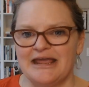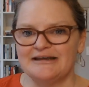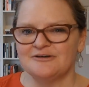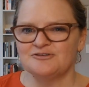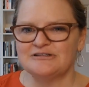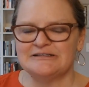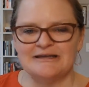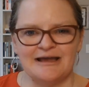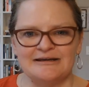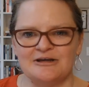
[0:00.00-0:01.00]
800 to
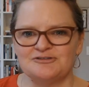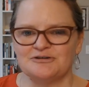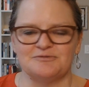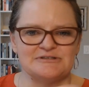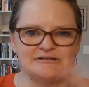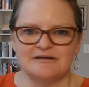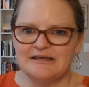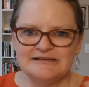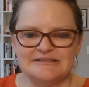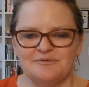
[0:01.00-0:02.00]
900, was an
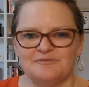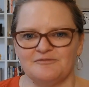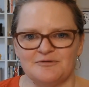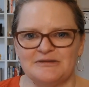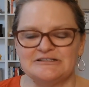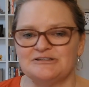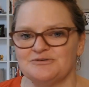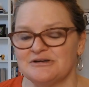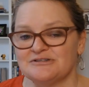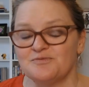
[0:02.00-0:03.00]
easy one for me to do
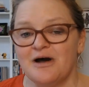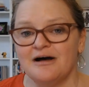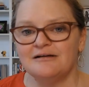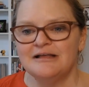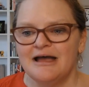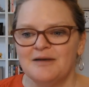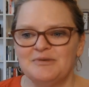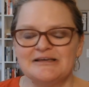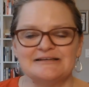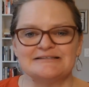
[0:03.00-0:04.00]
as well,
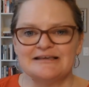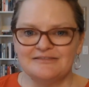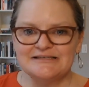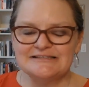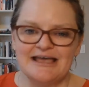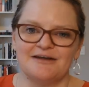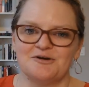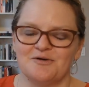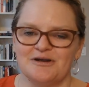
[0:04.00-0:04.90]
because this category